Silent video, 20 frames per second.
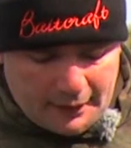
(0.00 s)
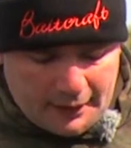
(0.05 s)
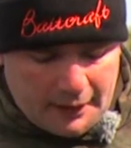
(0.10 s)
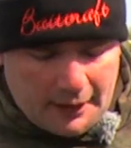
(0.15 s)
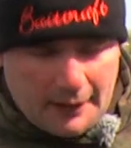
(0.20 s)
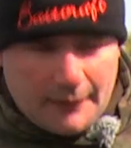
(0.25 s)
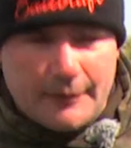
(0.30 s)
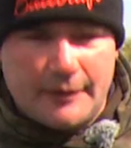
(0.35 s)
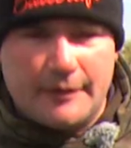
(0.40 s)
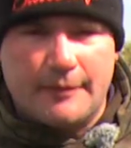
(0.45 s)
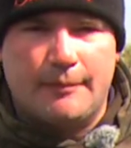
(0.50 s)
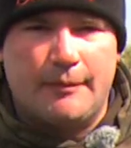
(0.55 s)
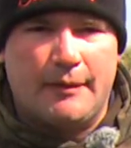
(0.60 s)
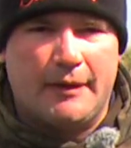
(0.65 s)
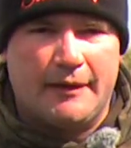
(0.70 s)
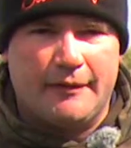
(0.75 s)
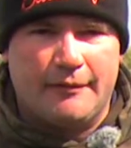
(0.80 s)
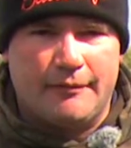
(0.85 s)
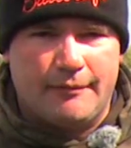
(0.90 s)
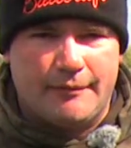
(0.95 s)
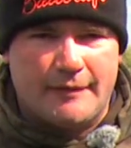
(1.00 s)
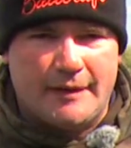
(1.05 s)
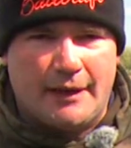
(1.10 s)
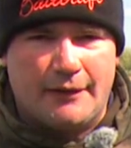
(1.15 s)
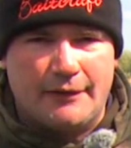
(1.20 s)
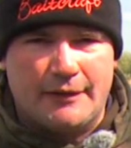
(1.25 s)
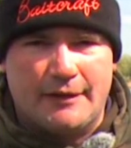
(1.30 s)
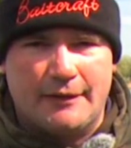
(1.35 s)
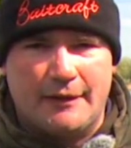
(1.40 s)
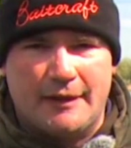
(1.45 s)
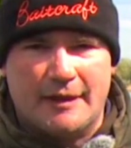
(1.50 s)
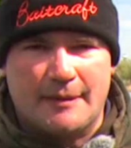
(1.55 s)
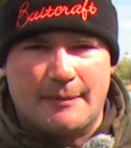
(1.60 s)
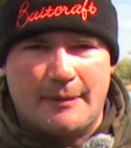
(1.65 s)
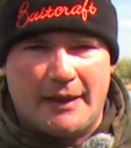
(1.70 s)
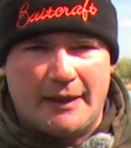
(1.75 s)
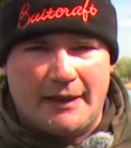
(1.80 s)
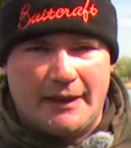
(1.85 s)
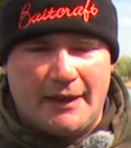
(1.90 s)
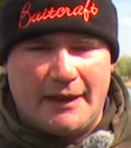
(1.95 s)
I was told to
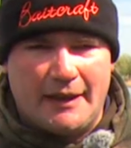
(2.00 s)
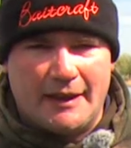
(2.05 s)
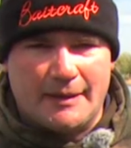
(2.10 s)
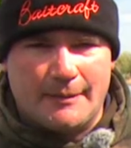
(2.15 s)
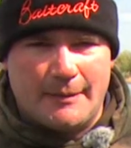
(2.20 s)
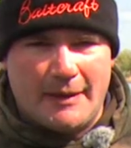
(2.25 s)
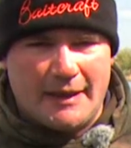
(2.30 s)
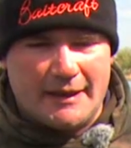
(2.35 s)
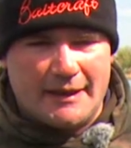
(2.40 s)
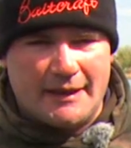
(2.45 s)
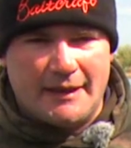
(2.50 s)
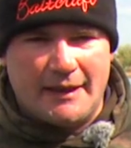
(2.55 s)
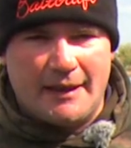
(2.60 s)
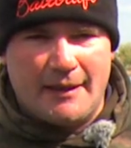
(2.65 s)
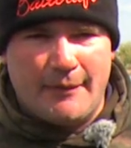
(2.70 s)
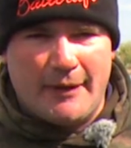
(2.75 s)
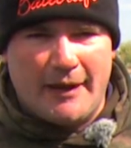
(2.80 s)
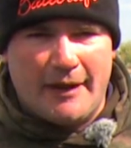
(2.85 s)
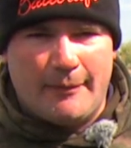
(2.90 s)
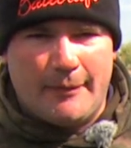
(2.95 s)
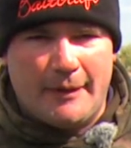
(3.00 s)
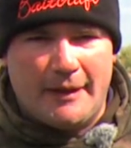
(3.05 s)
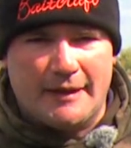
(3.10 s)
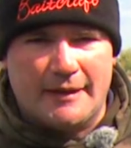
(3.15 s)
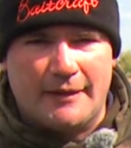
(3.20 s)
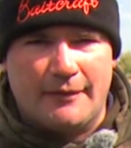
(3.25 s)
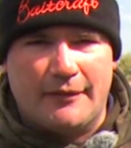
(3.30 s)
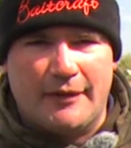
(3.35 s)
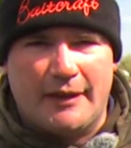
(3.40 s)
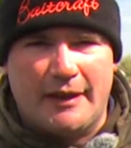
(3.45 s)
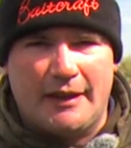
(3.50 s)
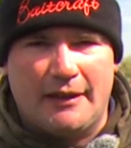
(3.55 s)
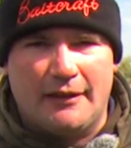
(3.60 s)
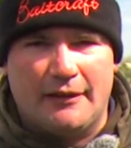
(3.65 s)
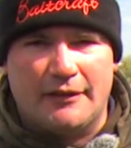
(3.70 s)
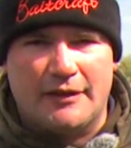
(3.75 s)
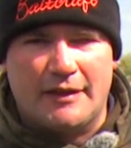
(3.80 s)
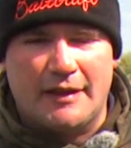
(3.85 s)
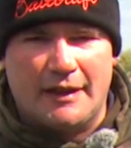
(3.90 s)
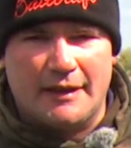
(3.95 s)
expect the unexpected, and there may have been some very
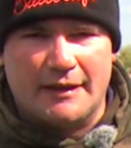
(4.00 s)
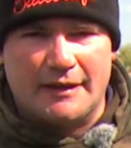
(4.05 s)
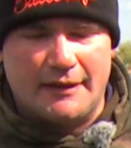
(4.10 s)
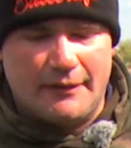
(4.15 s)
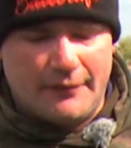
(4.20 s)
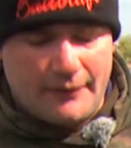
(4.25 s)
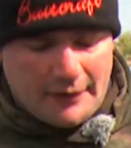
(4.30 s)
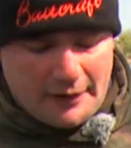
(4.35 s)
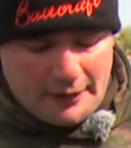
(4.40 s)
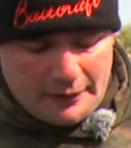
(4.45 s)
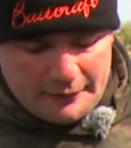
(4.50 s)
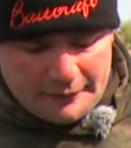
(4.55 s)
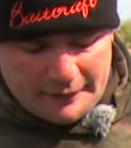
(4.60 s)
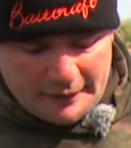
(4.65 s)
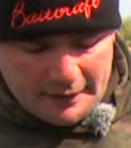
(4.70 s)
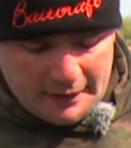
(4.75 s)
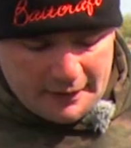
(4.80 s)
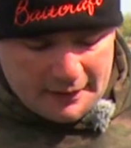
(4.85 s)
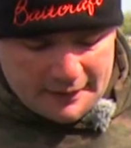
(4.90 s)
long chucks involved.